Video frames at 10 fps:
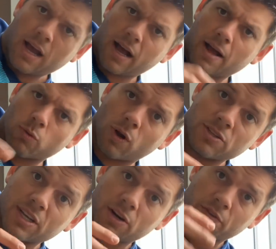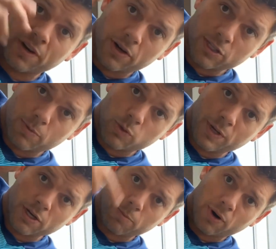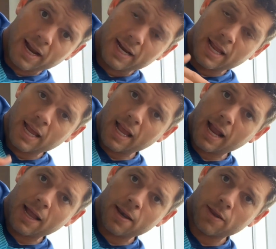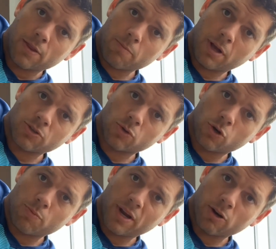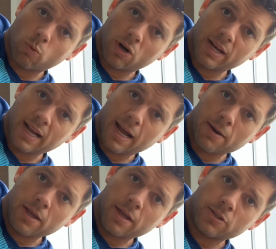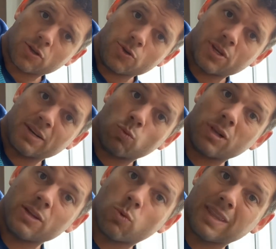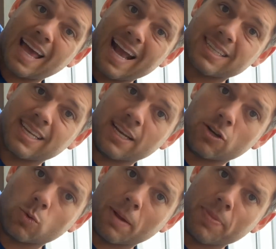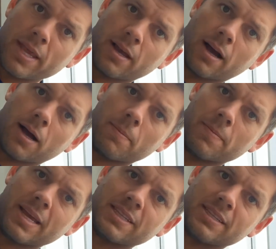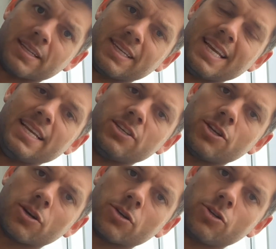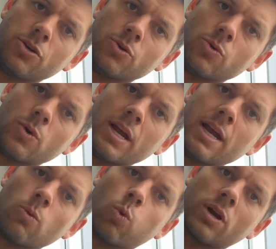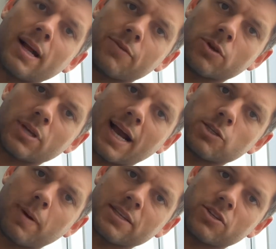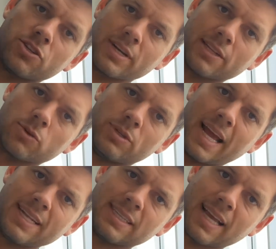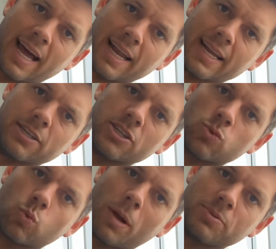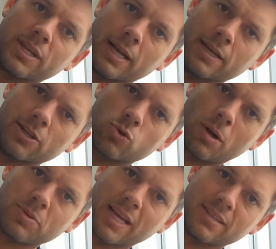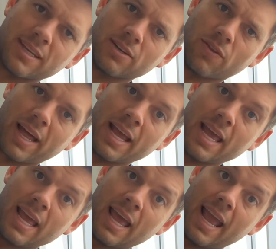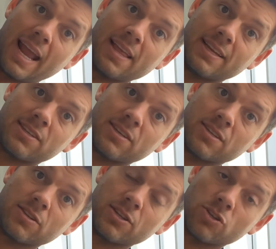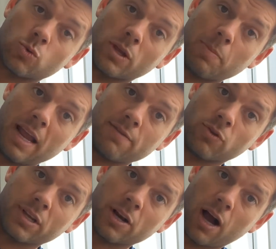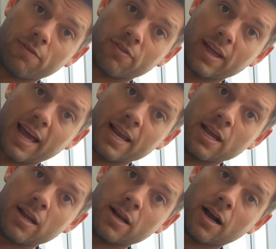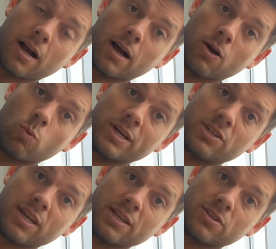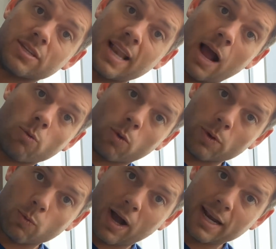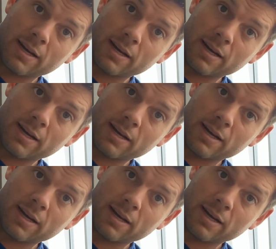runs interference between your brain and the muscle group that you're working on, so you can really relax into it. It's easier to work out those hot spots because you're not so tense on it. It disrupts it. It disrupts that signal that, hey, this is really painful. Get off of that. Which is not what we want